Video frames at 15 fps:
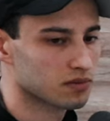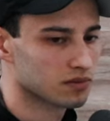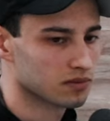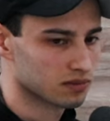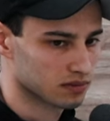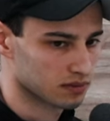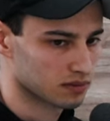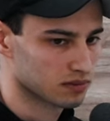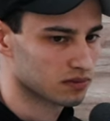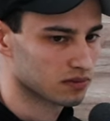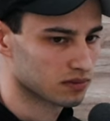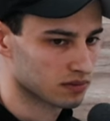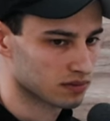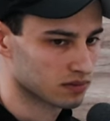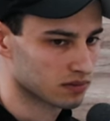
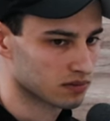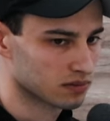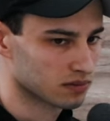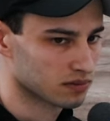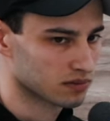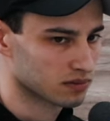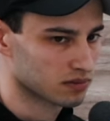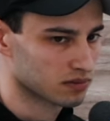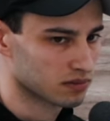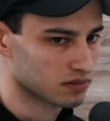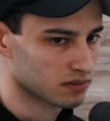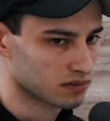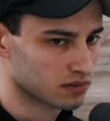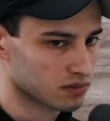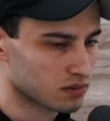
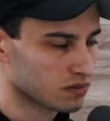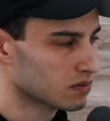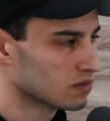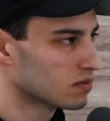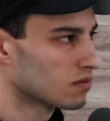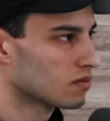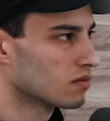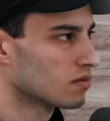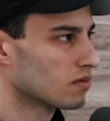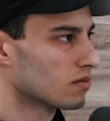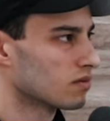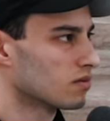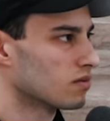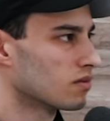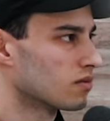
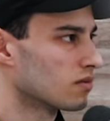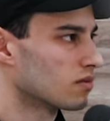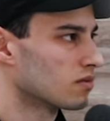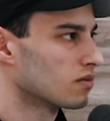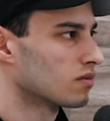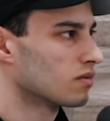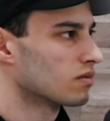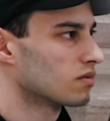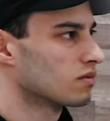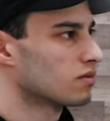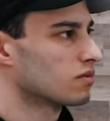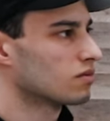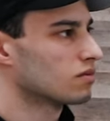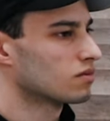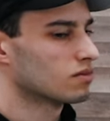
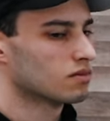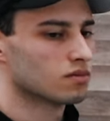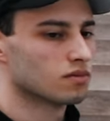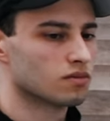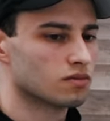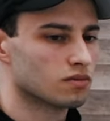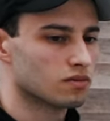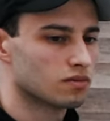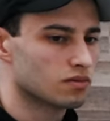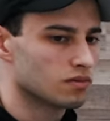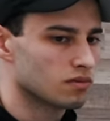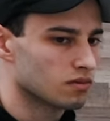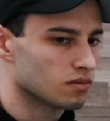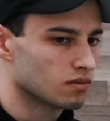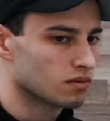
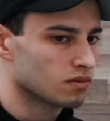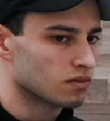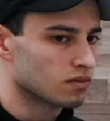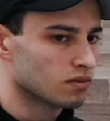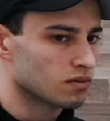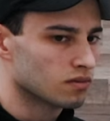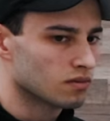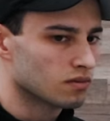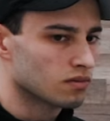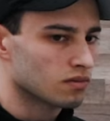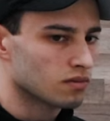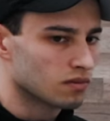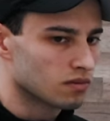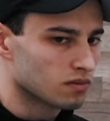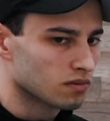
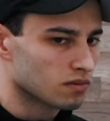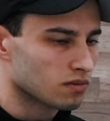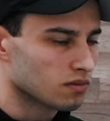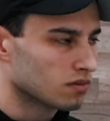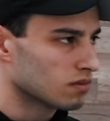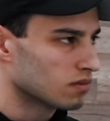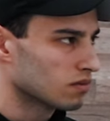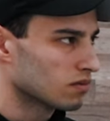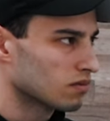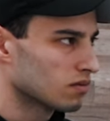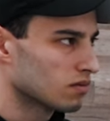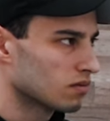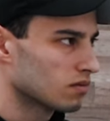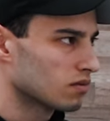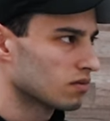
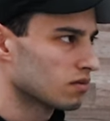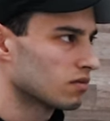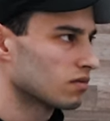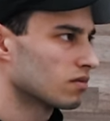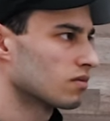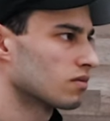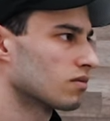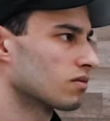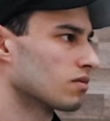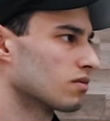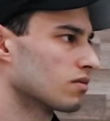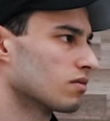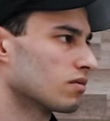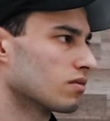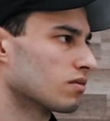This person isn't speaking.